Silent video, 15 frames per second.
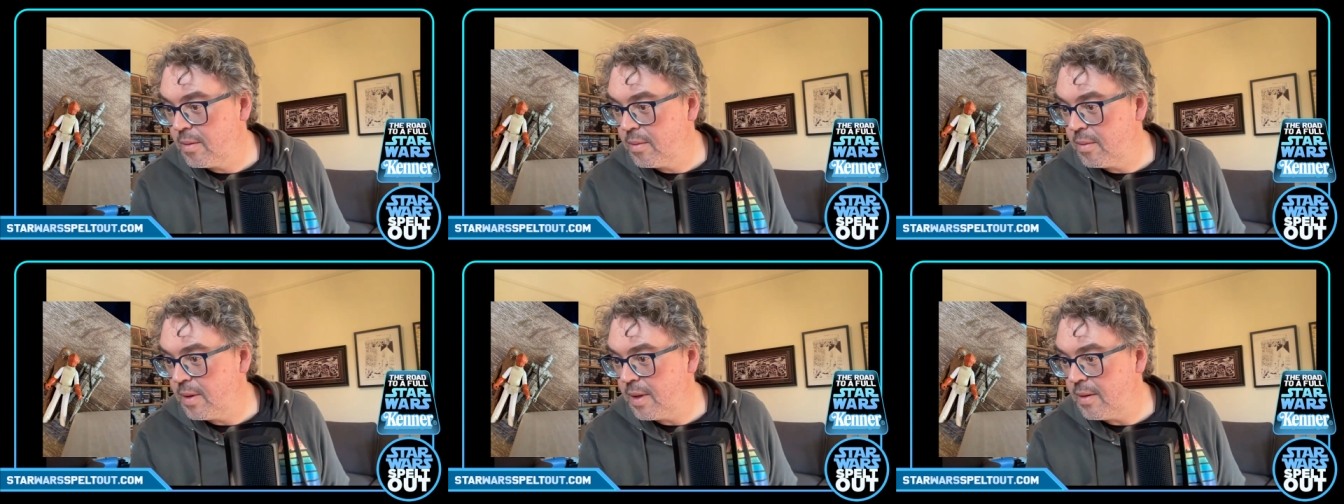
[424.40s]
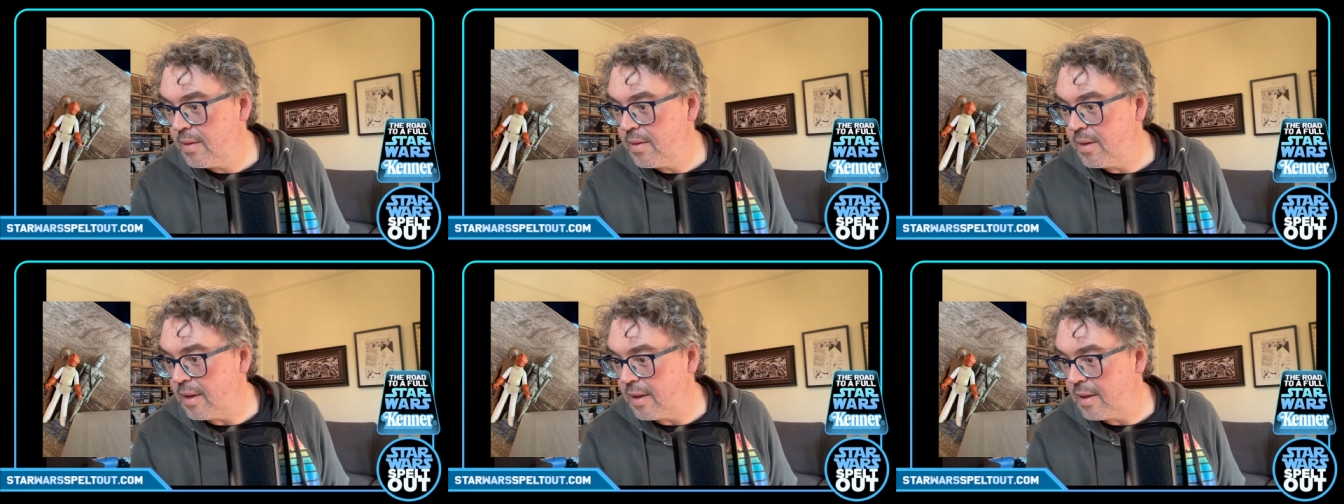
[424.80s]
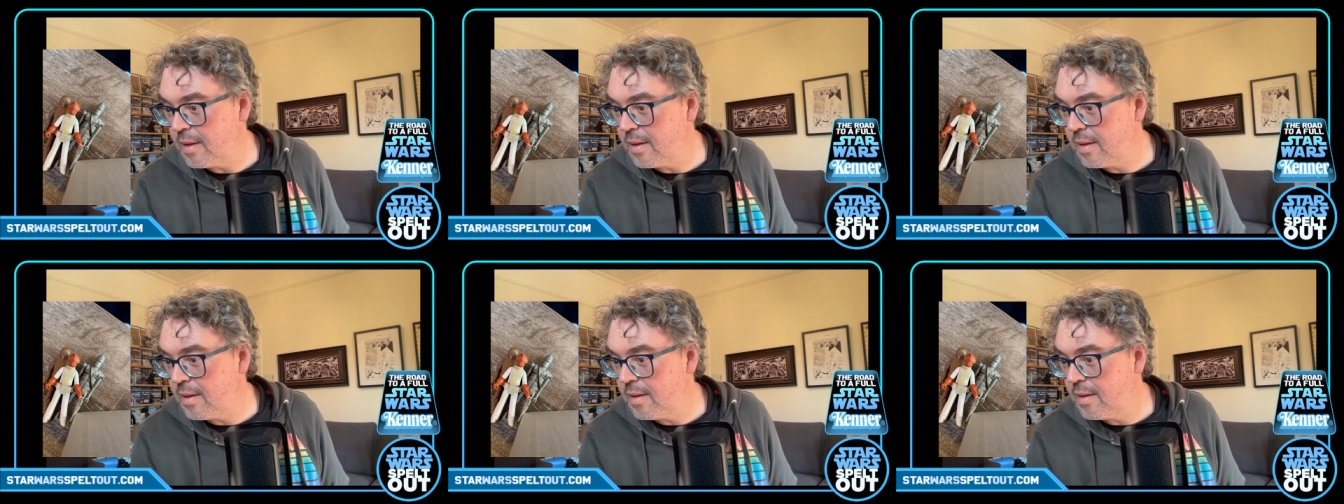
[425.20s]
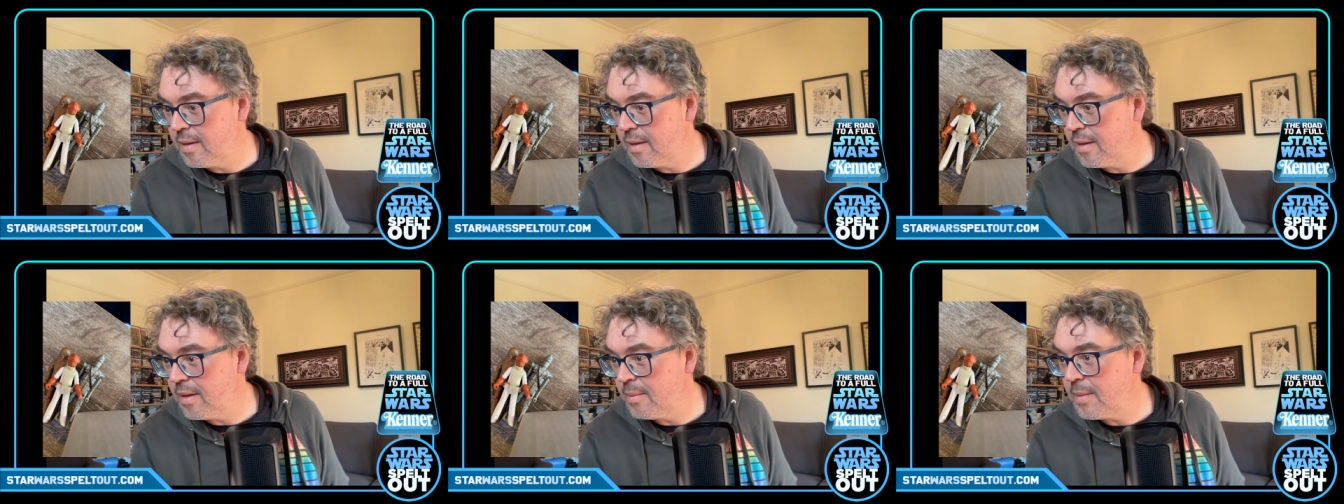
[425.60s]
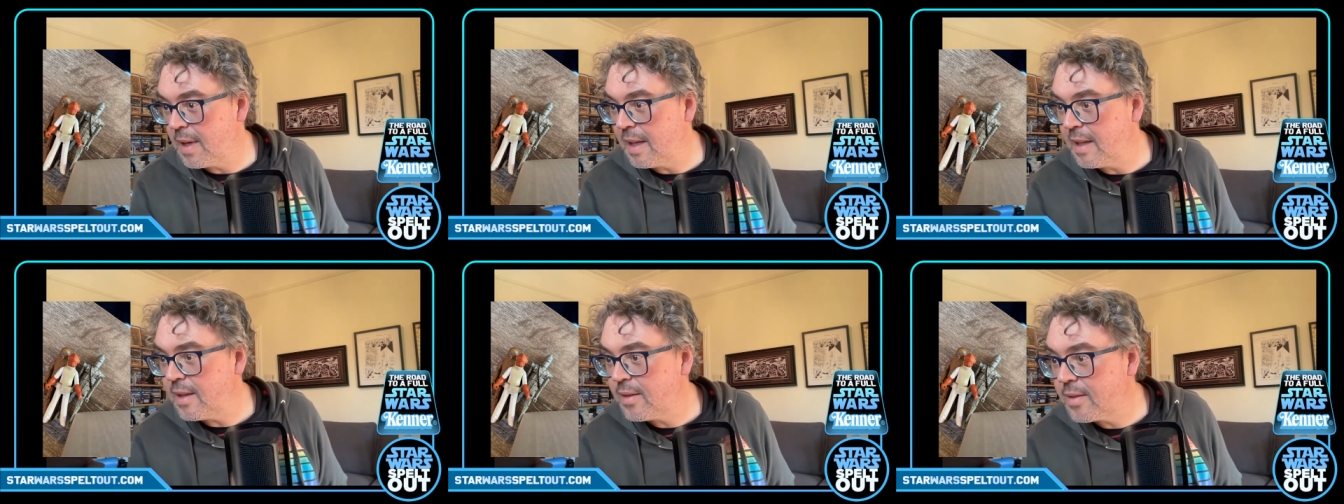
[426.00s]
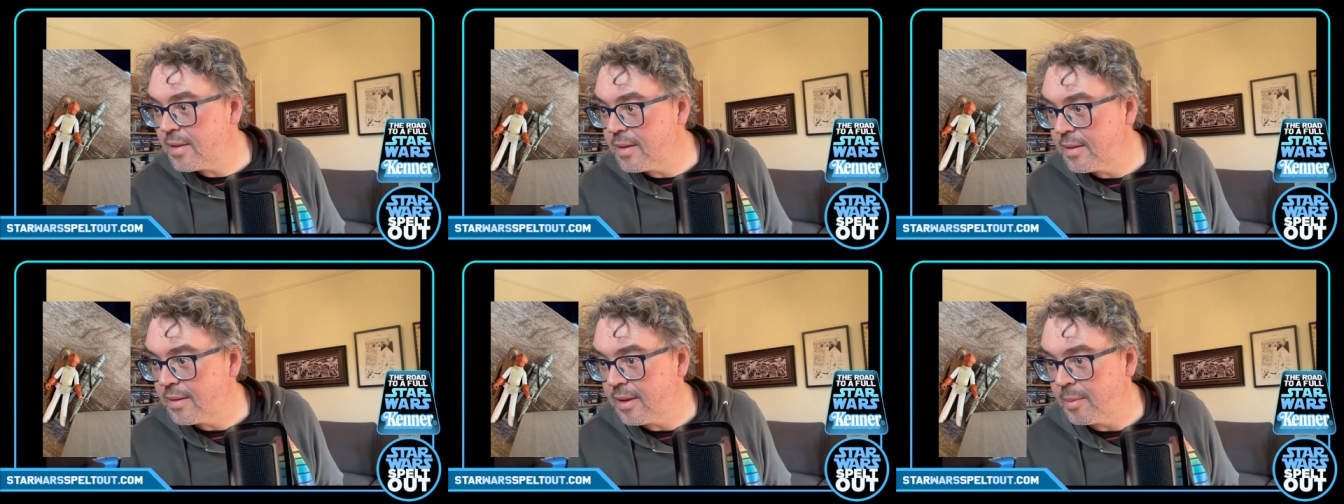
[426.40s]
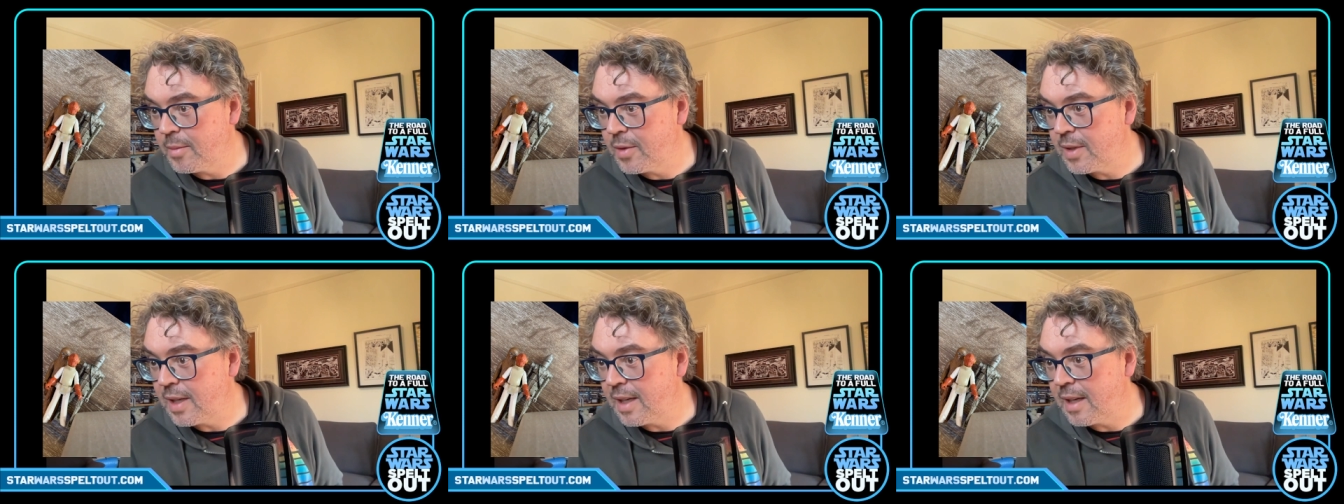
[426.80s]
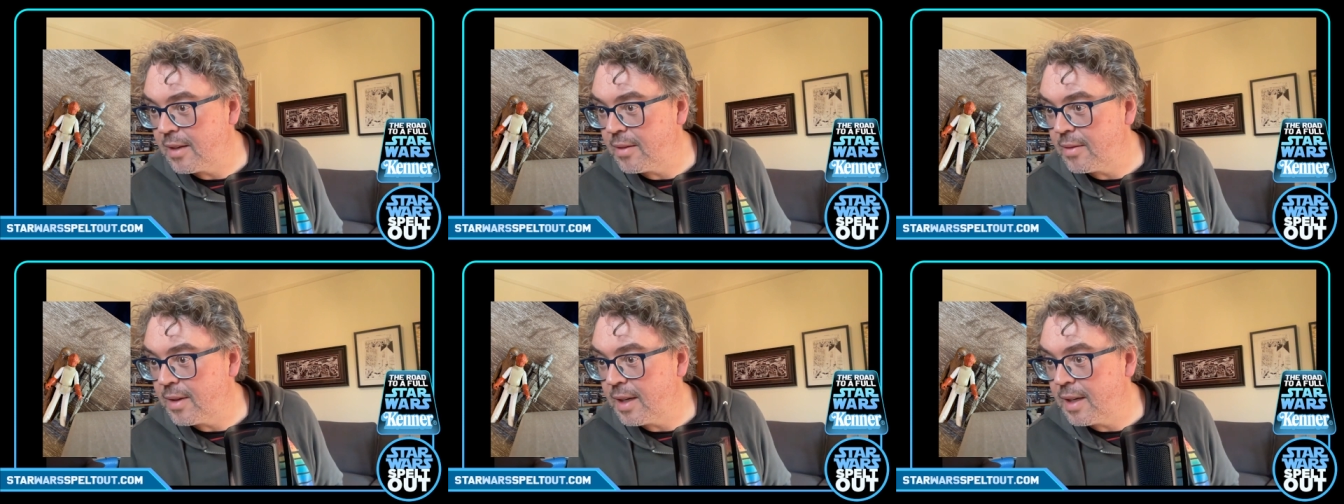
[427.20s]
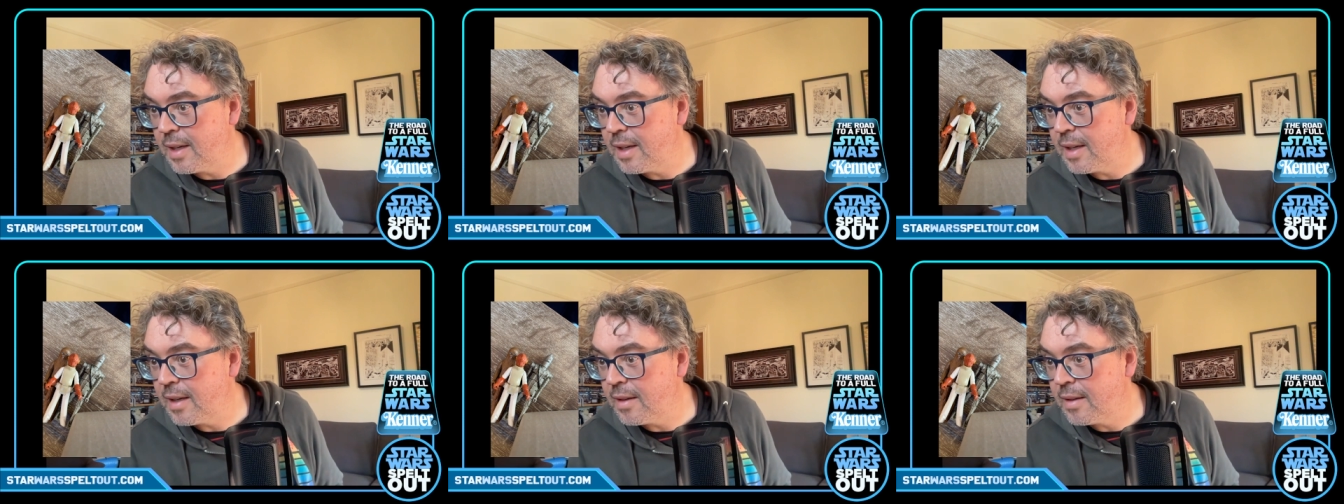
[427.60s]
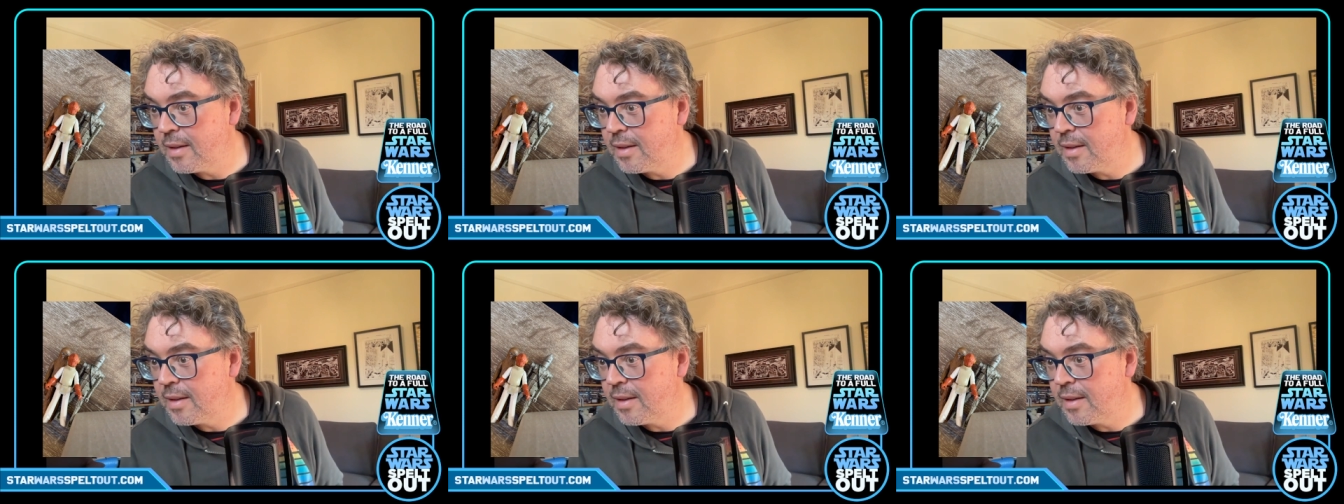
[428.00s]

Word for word: Where is it on my list? I'm looking at it right now.